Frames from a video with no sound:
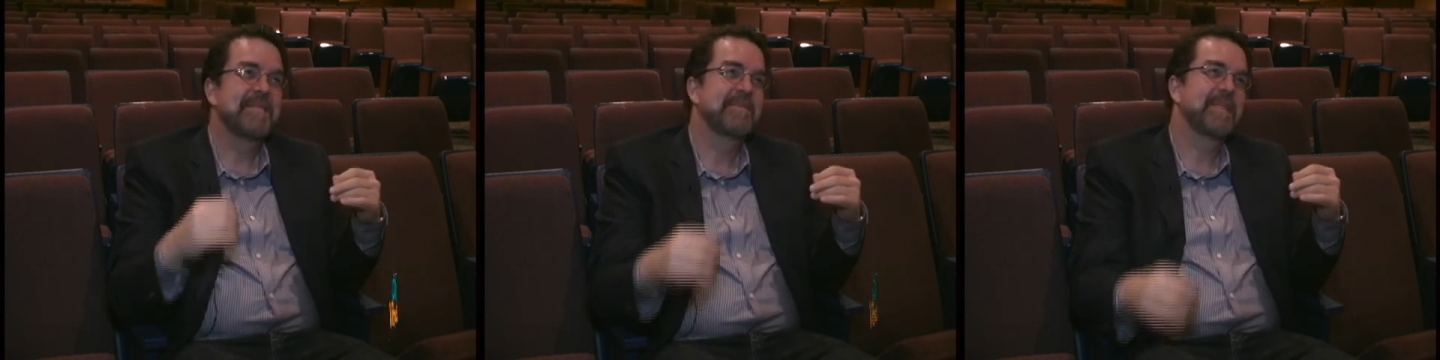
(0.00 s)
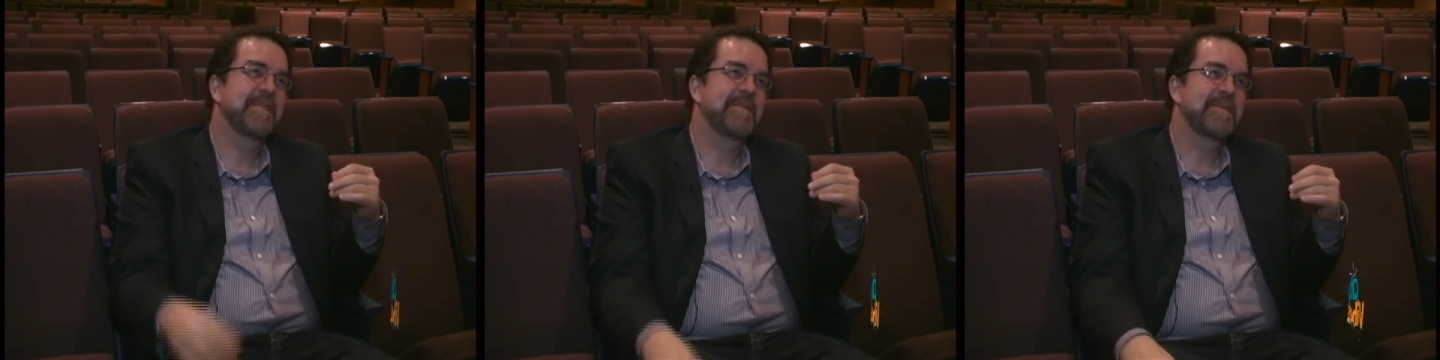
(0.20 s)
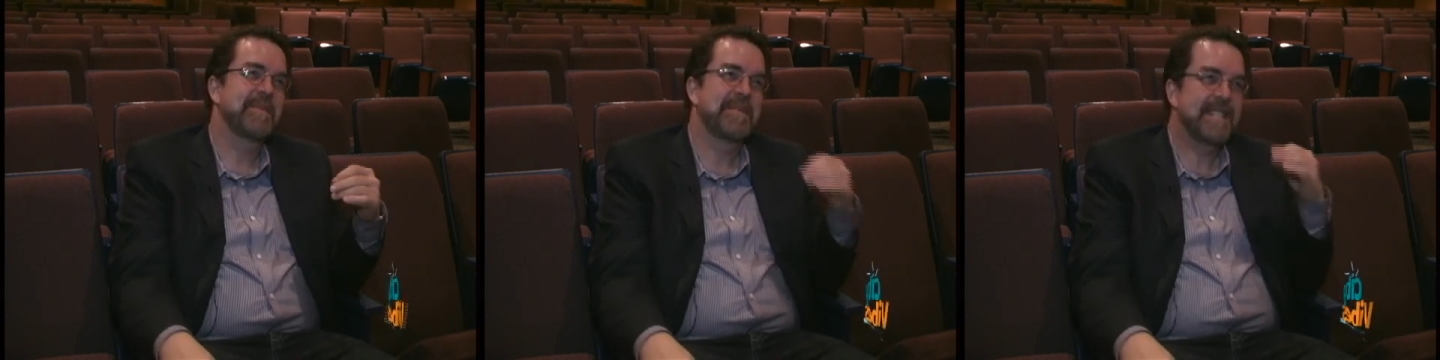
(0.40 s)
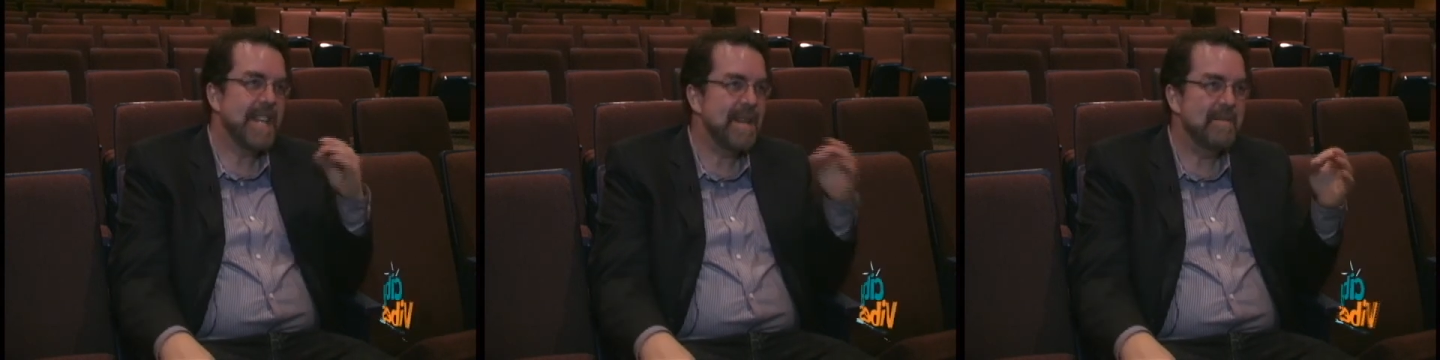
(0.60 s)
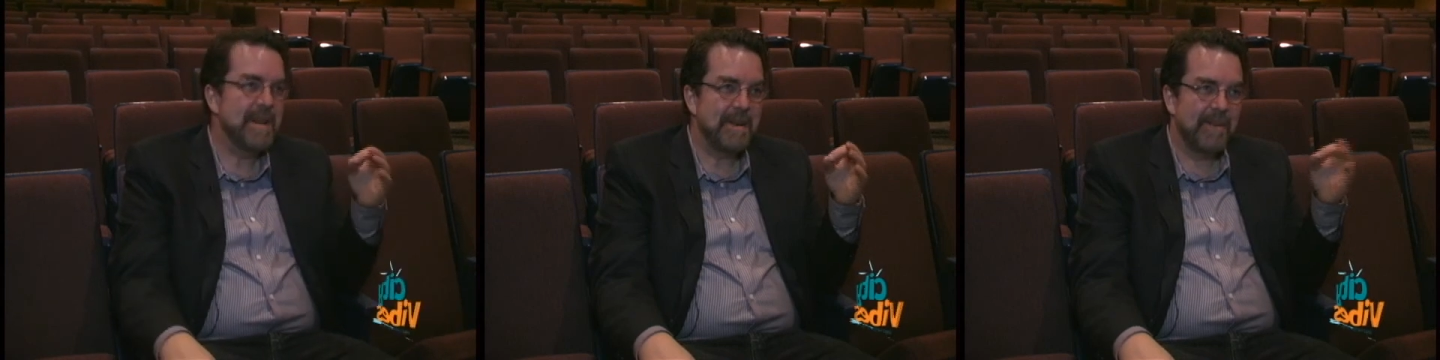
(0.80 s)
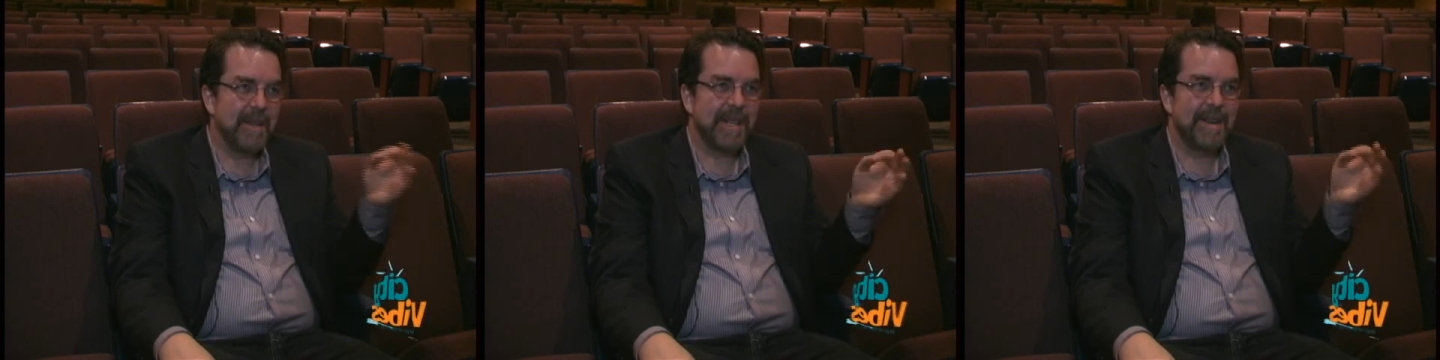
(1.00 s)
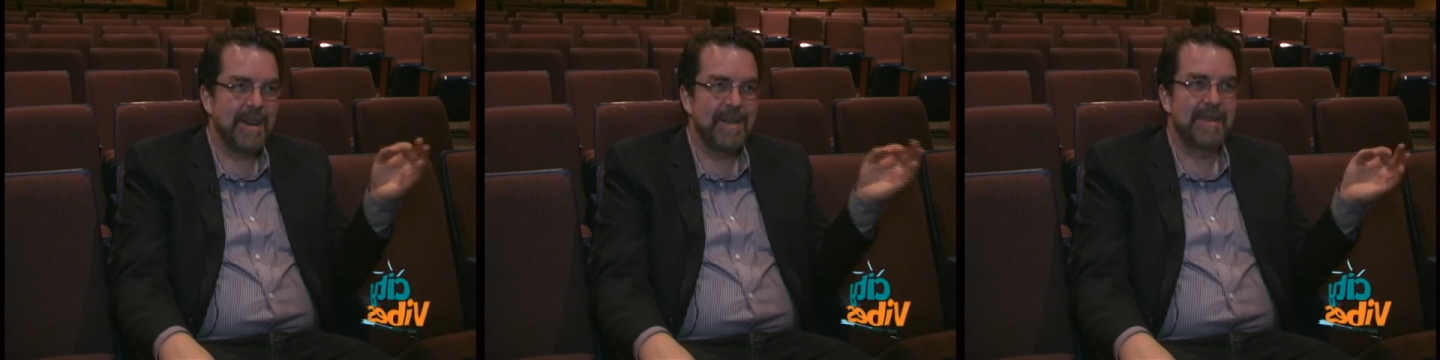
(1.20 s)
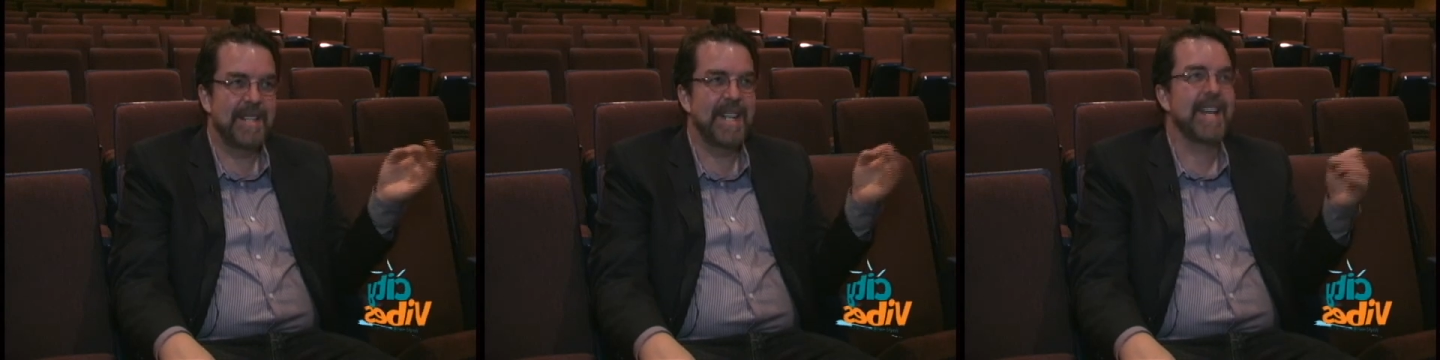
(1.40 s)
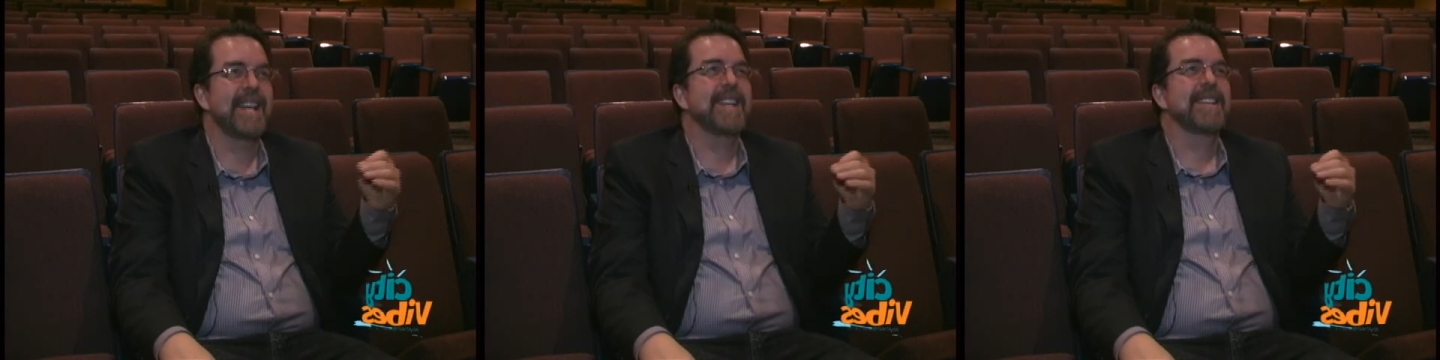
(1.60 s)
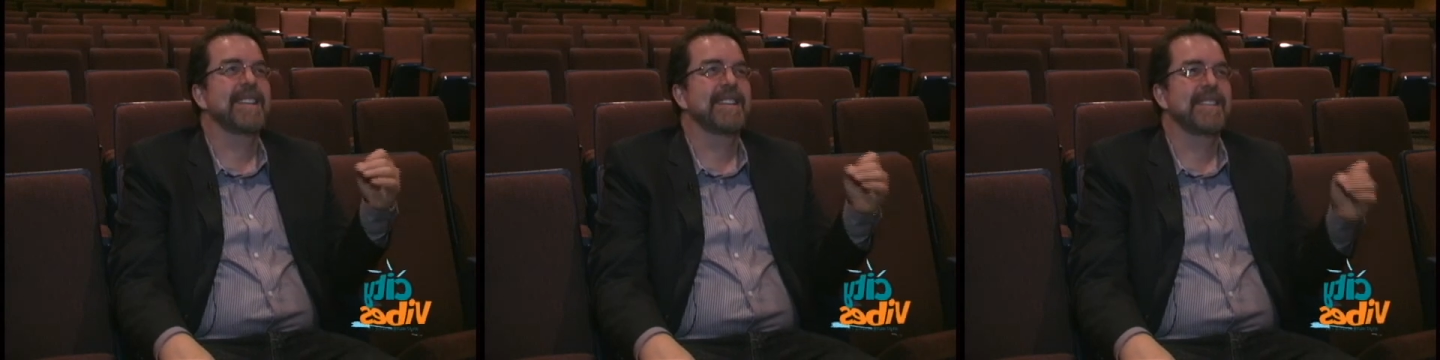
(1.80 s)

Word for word: Yeah. But if you do a 10 minute workout every day,